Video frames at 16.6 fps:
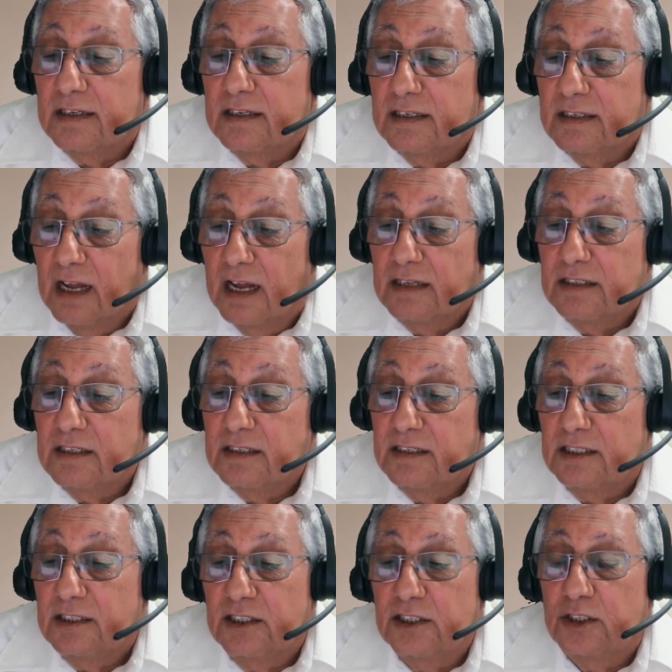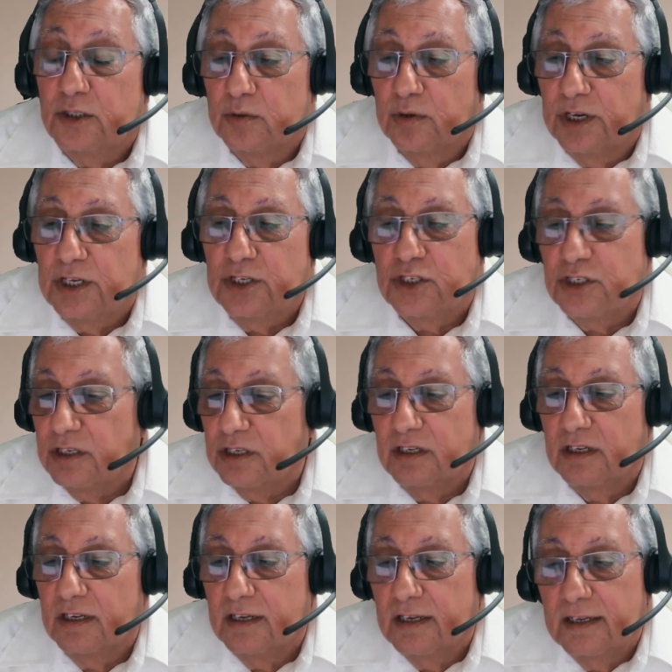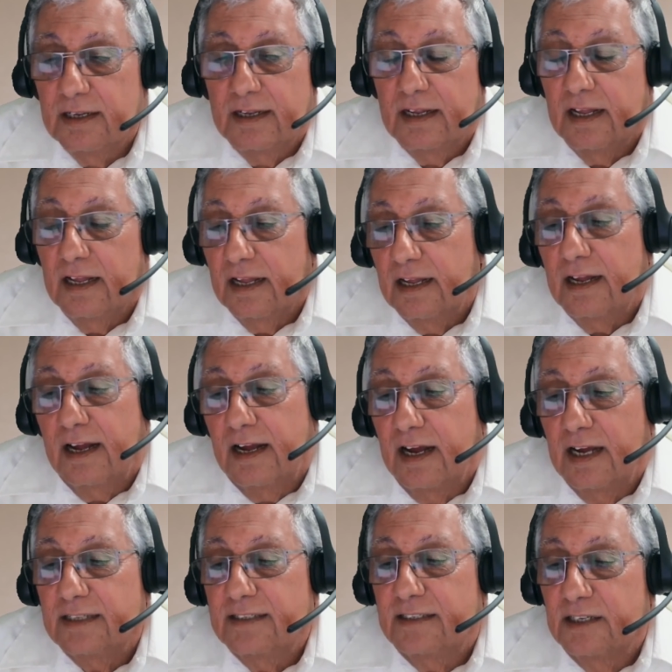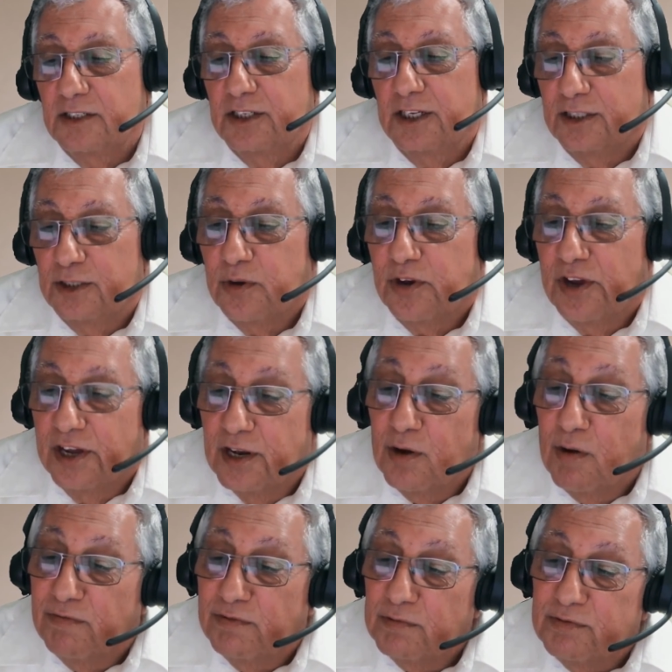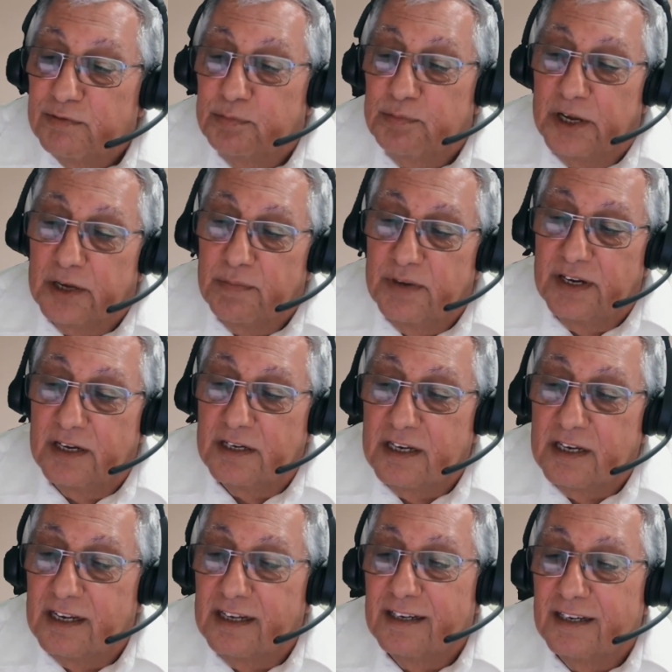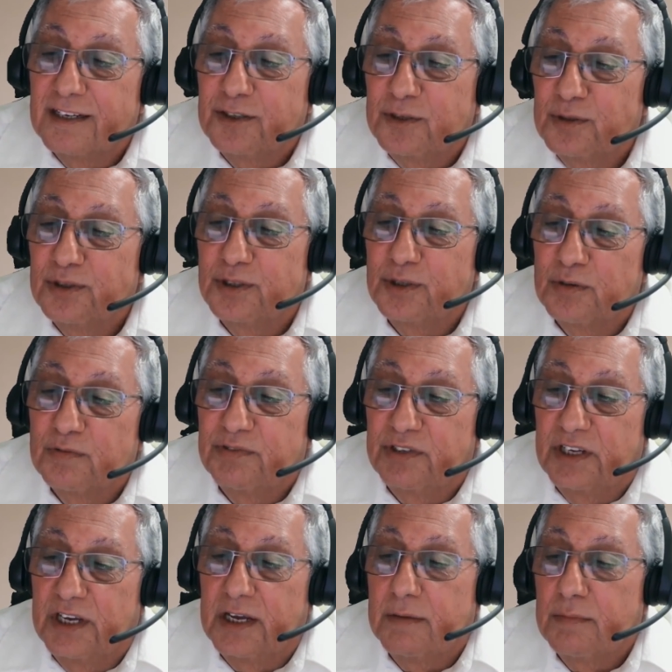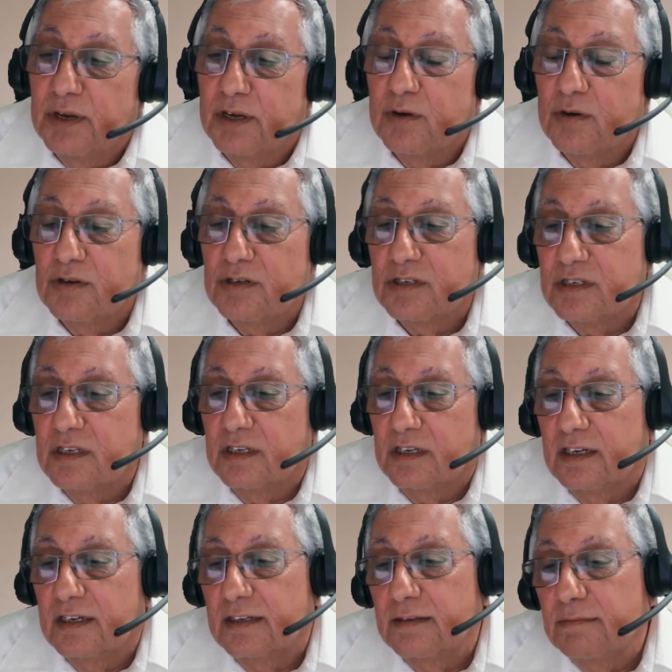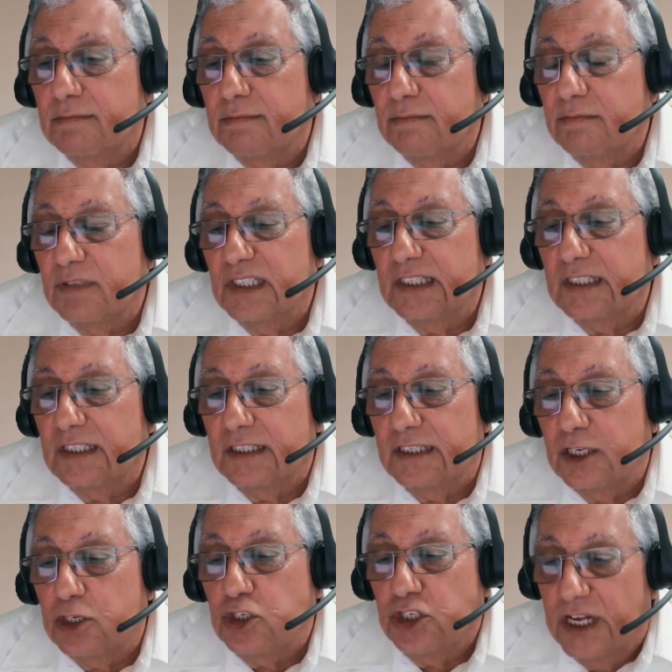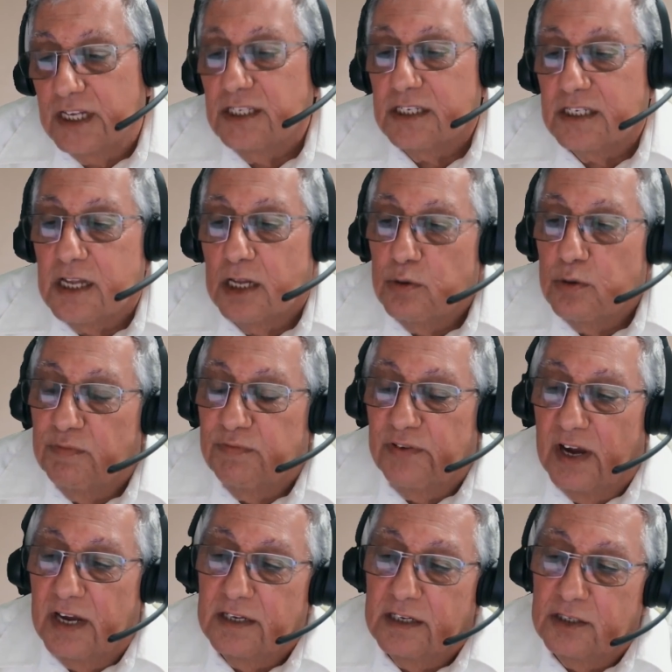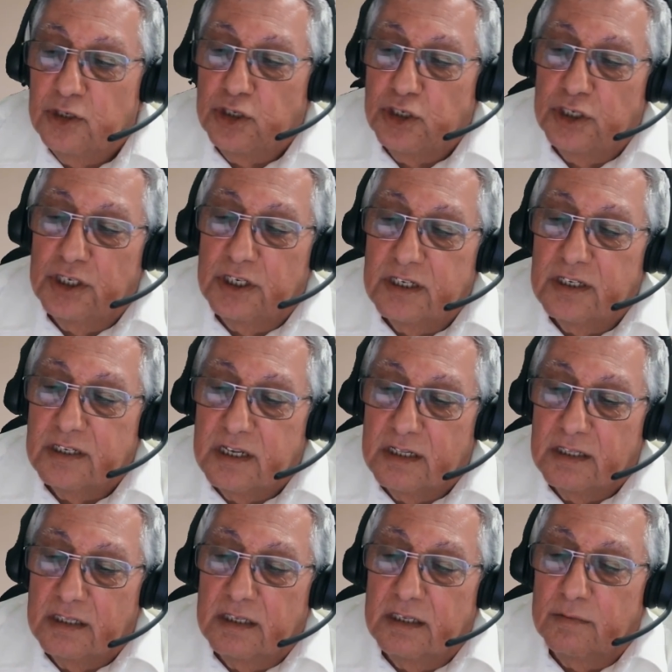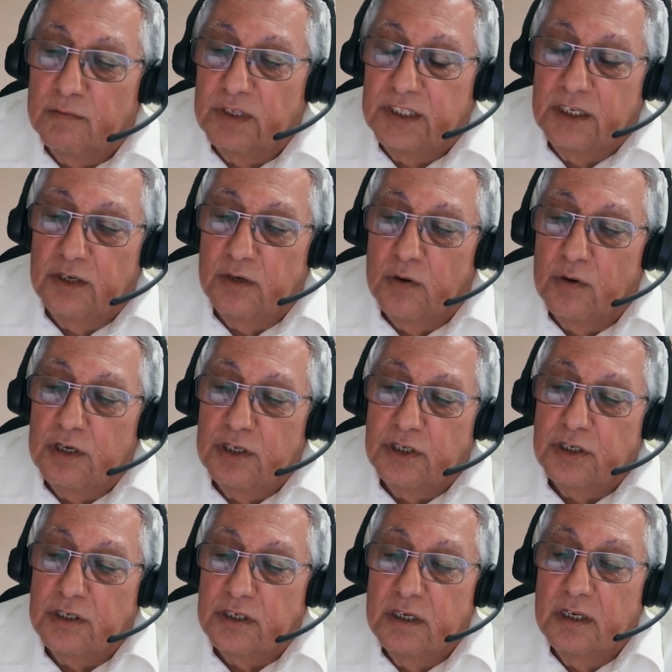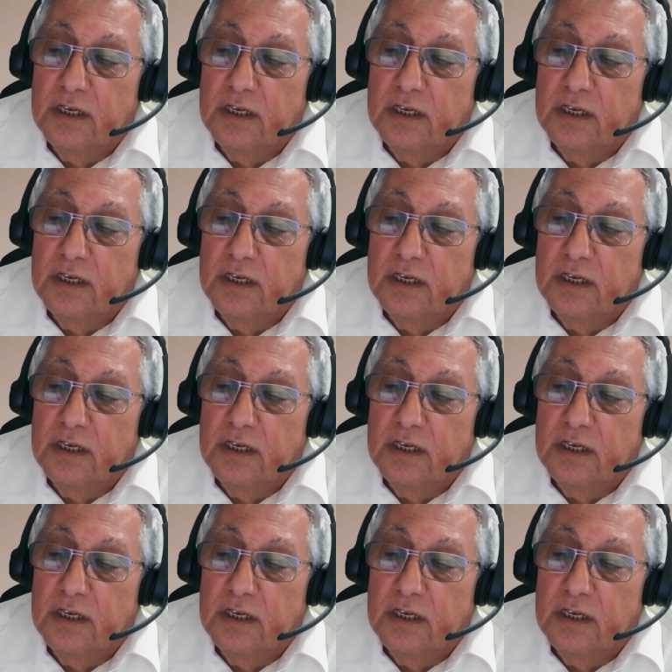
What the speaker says: not in this situation, I suggest you get off of Specman and use UVM, because the chances that you find engineers that with the knowledge